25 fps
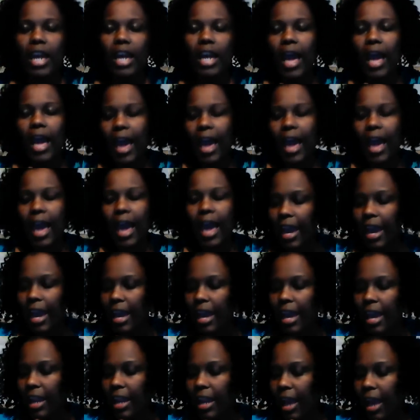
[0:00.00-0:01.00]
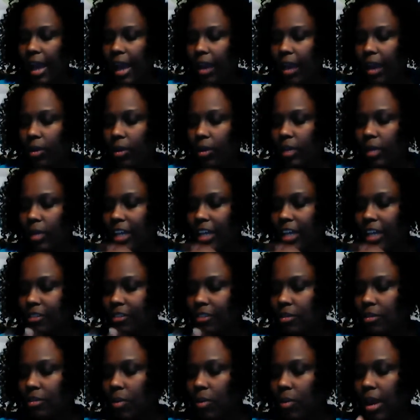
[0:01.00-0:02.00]
and on
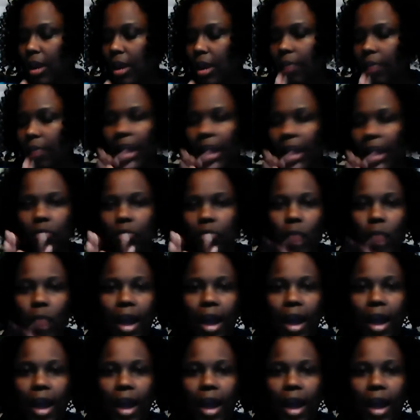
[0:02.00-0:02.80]
Instagram at Route,